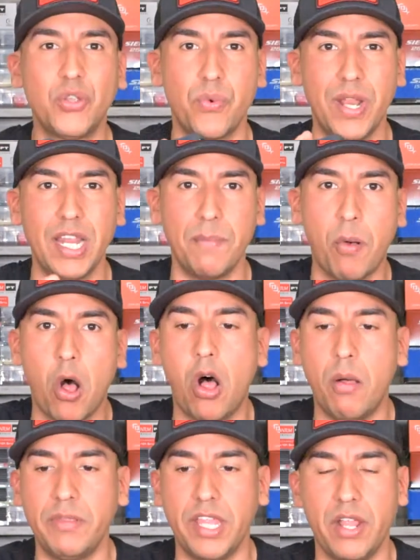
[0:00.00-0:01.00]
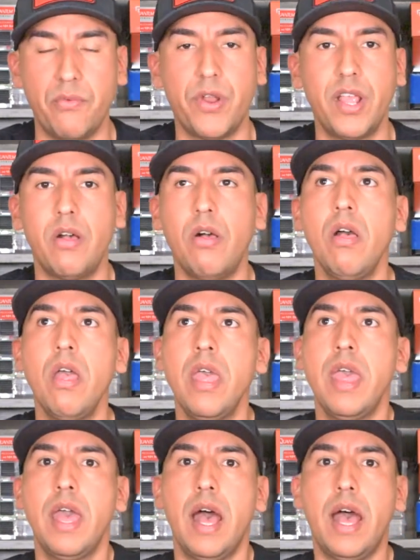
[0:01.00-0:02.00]
to really palm the reel.
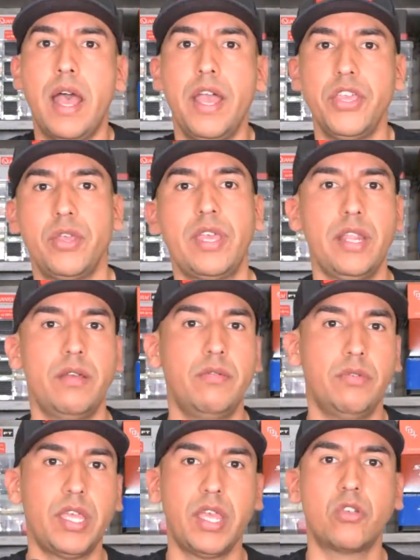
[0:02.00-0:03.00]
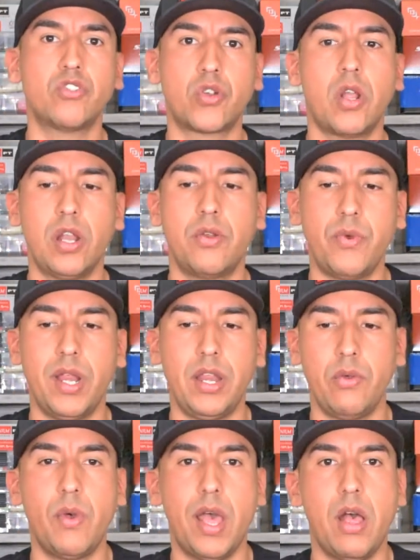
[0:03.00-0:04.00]
You can control it
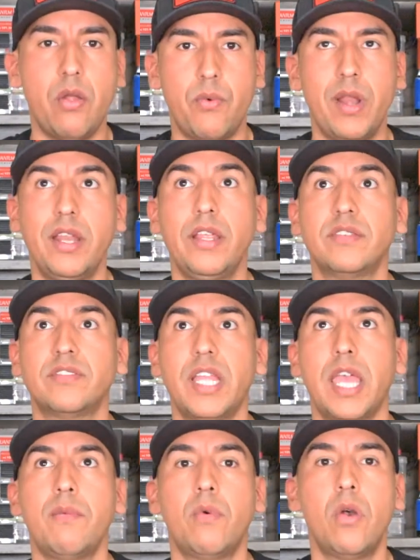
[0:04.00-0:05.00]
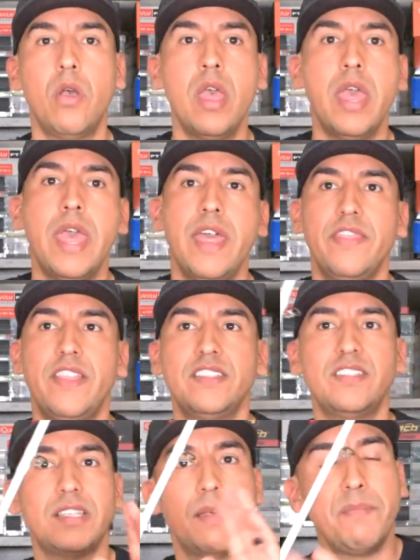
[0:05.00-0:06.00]
really well, really stable.
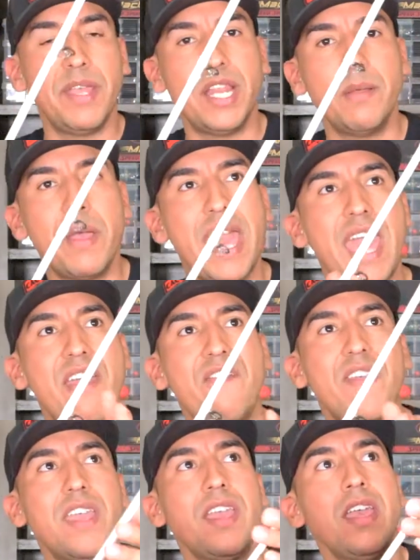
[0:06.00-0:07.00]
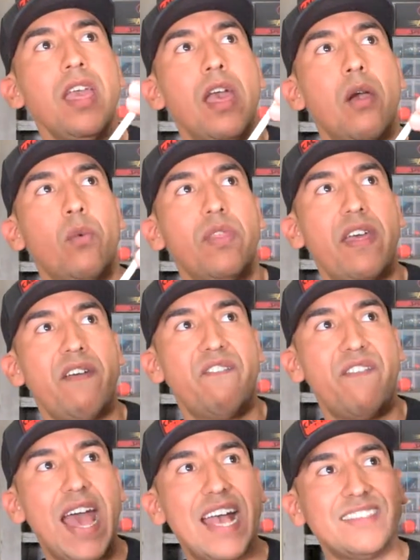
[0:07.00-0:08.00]
This is a medium heavy with a
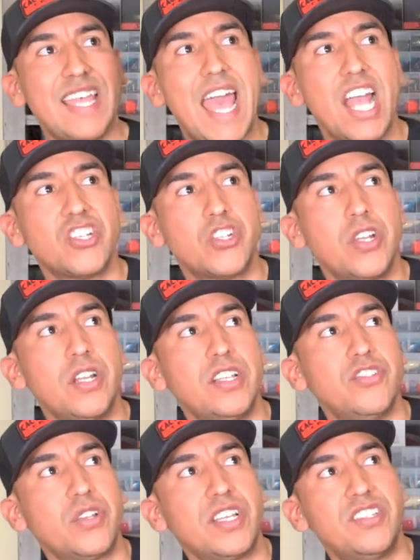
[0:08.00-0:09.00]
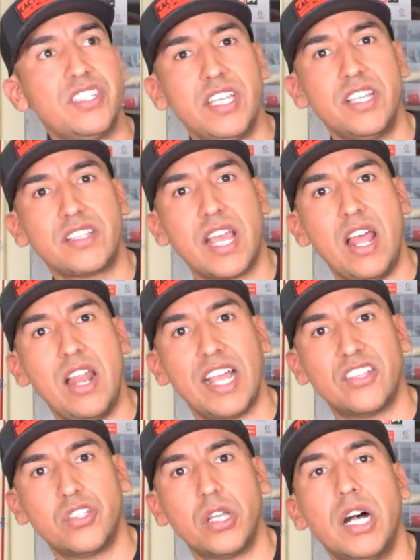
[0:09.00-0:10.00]
fast action. As you can see, it's kind of
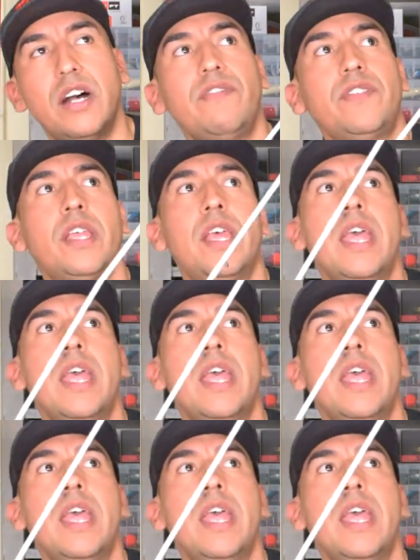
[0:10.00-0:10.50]
like soft.